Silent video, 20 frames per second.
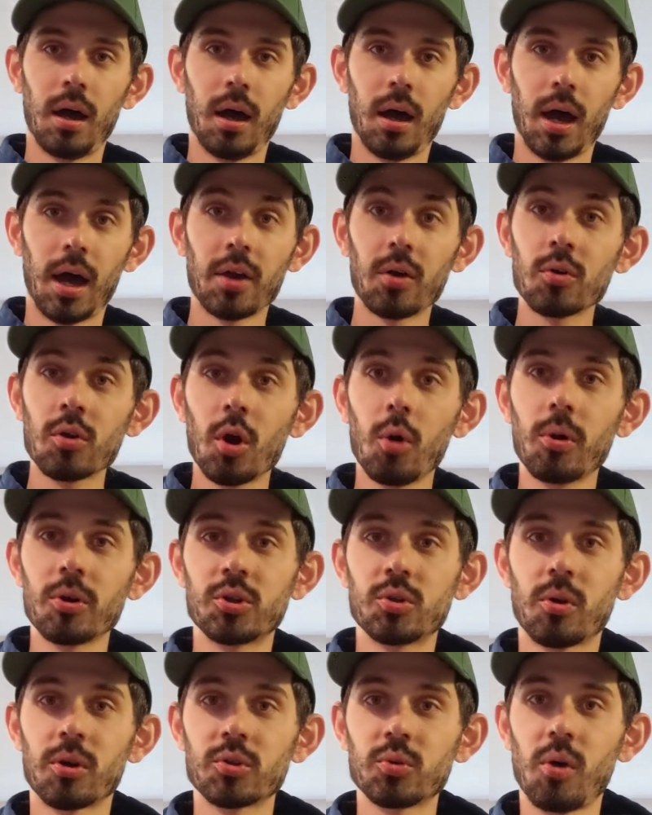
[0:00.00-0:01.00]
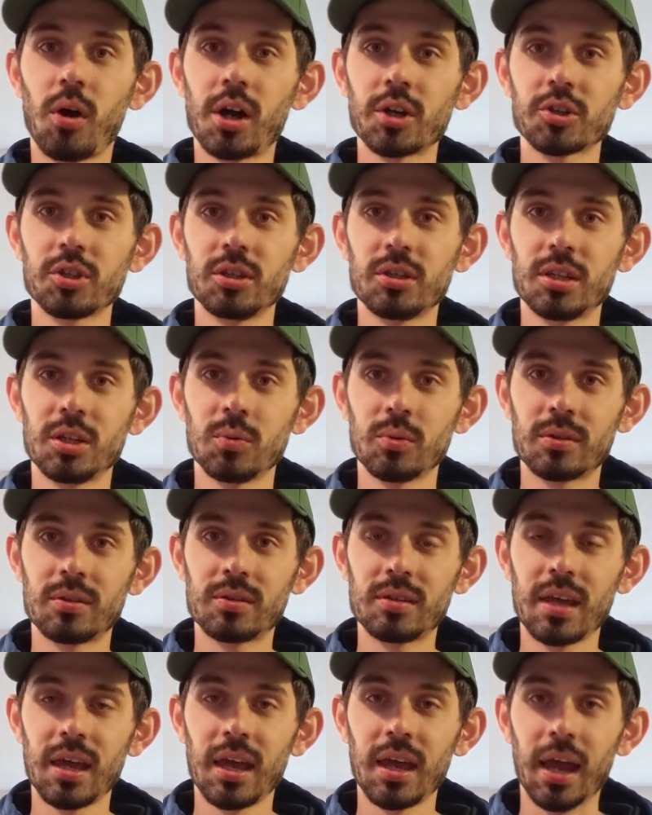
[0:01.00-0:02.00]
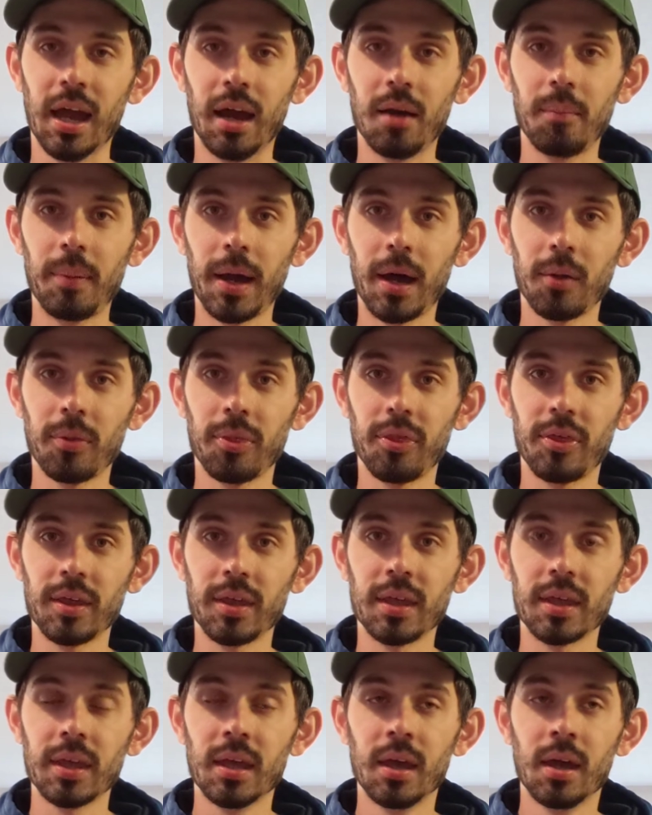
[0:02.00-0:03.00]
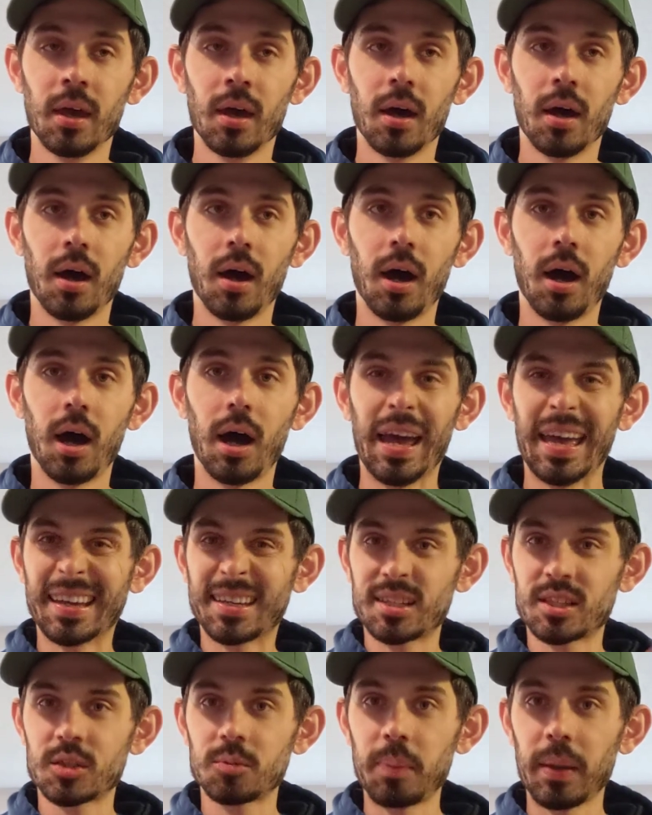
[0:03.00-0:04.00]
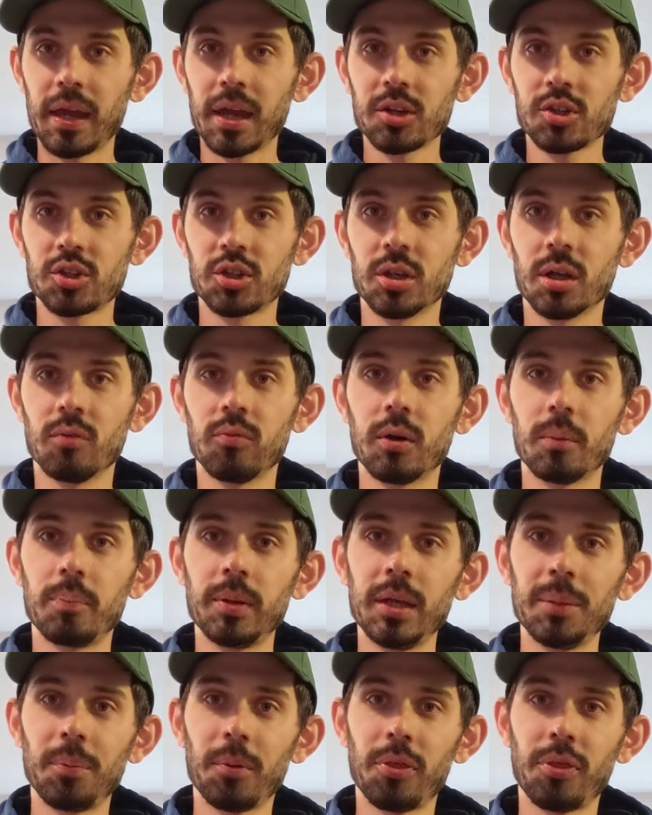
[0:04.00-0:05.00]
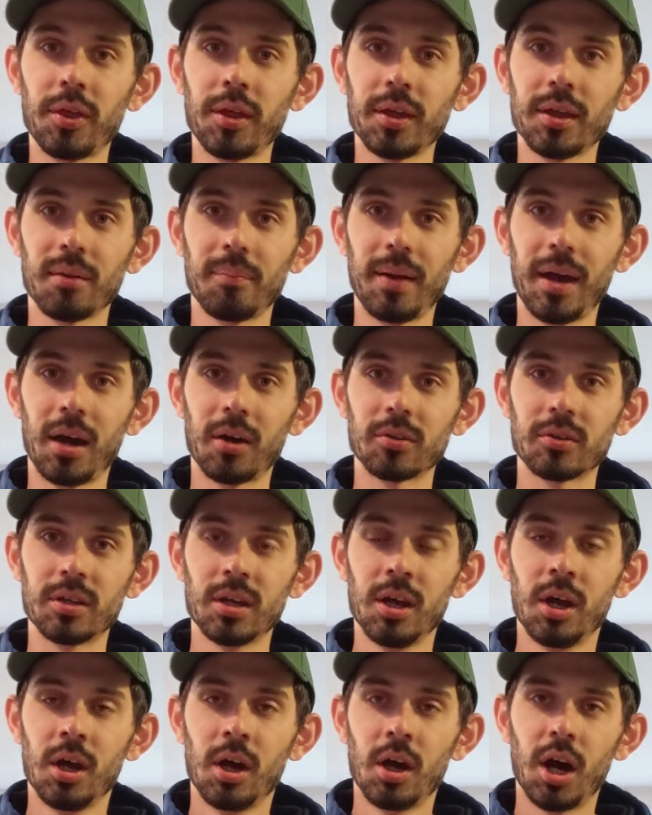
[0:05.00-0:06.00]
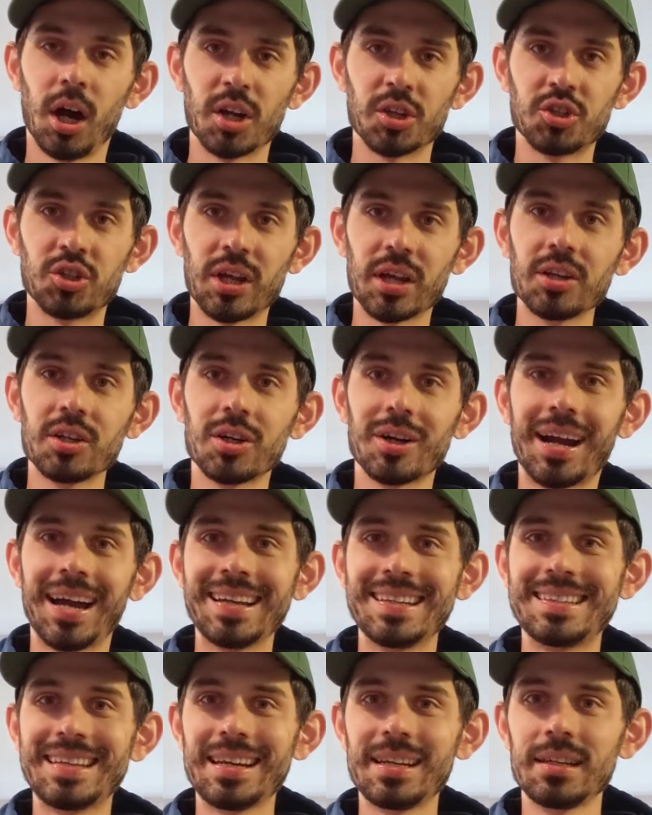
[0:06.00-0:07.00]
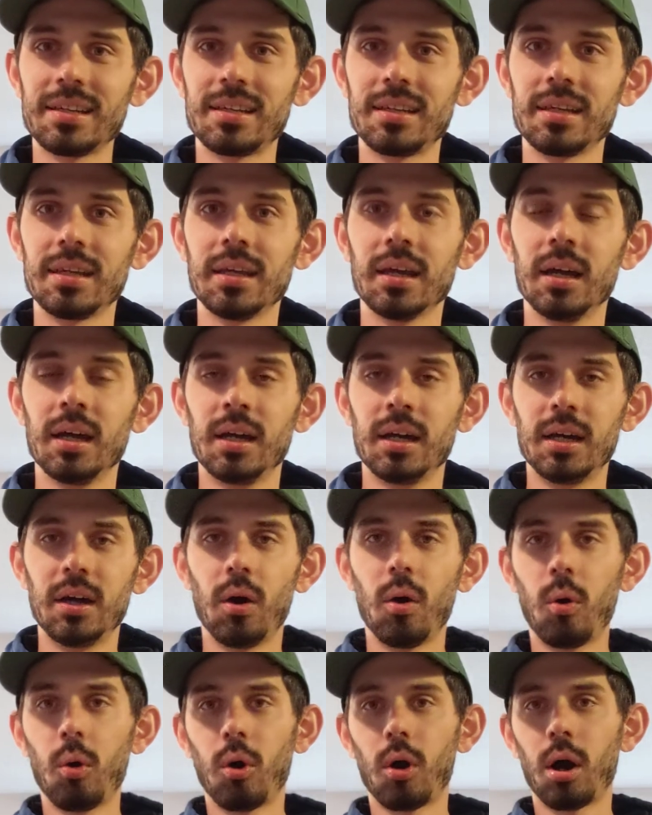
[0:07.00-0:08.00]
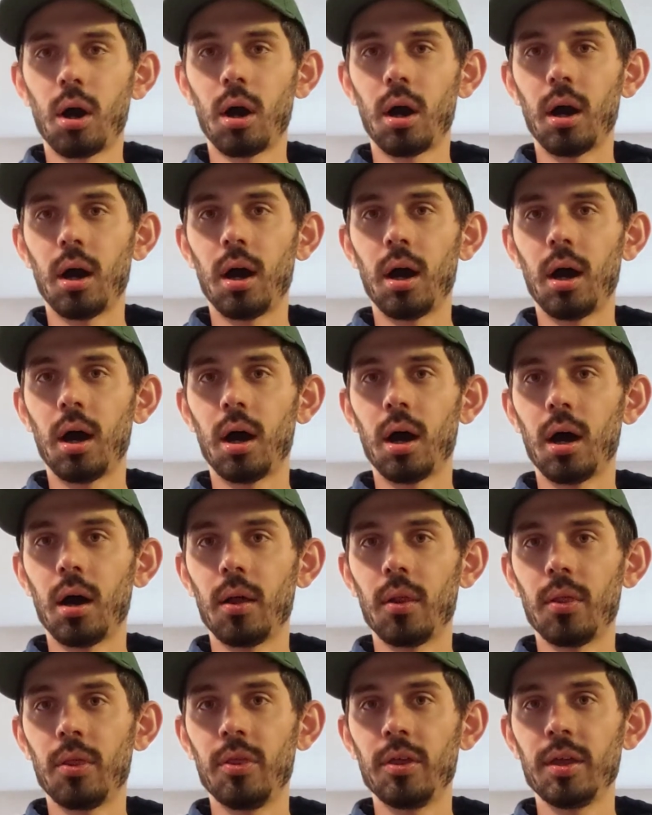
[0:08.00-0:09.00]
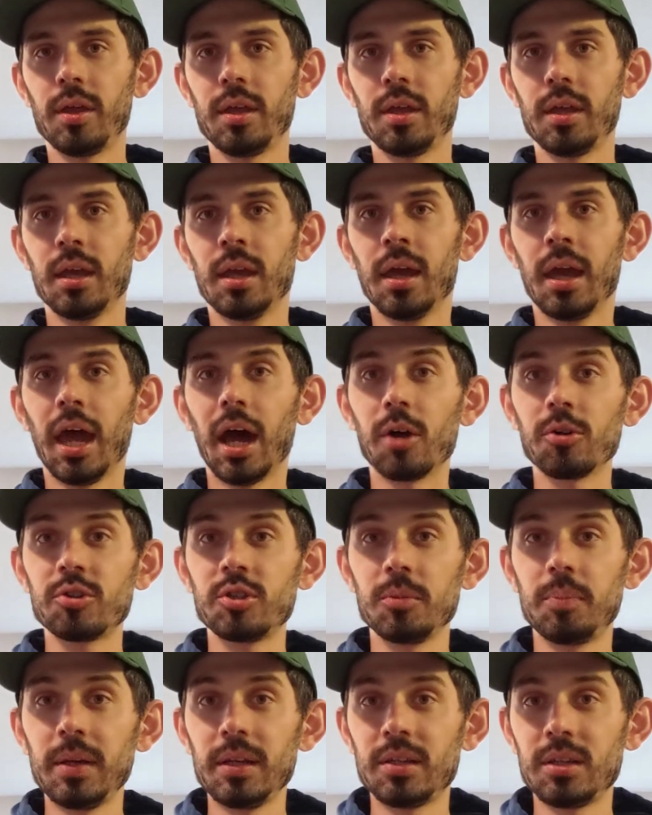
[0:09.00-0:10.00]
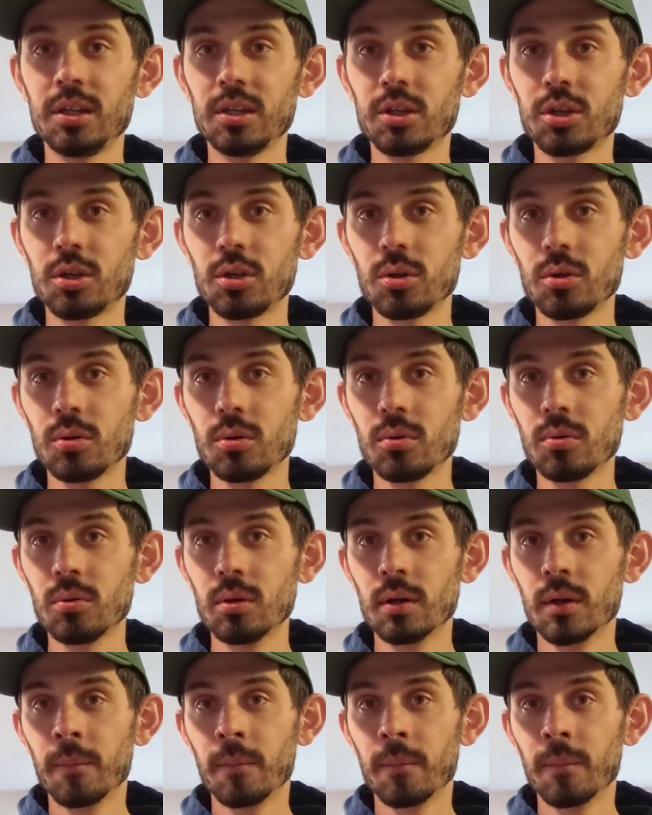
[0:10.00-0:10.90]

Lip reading: I don't know what George Washington would say about the expansion of what people think about gender identity or the LGBTQIA